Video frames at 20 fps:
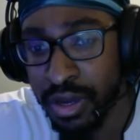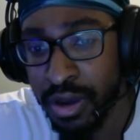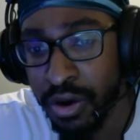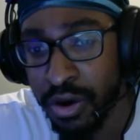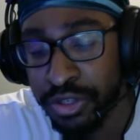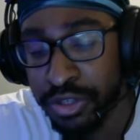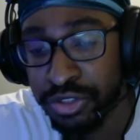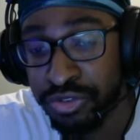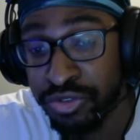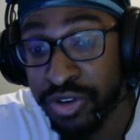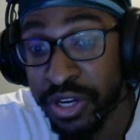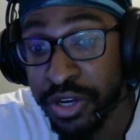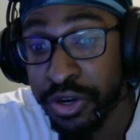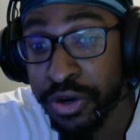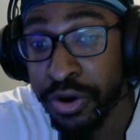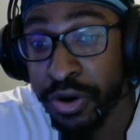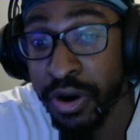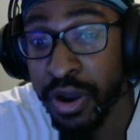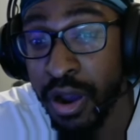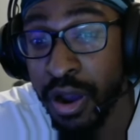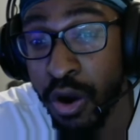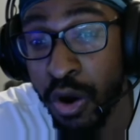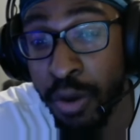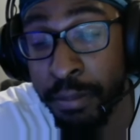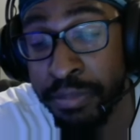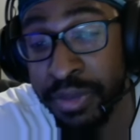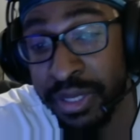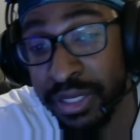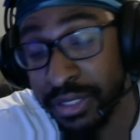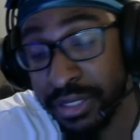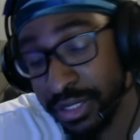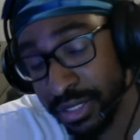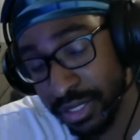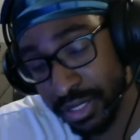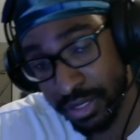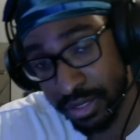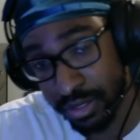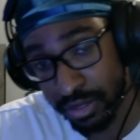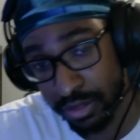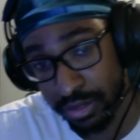or trigger
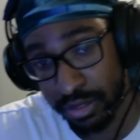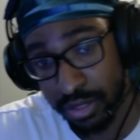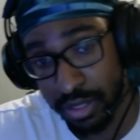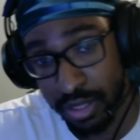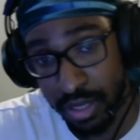abilities.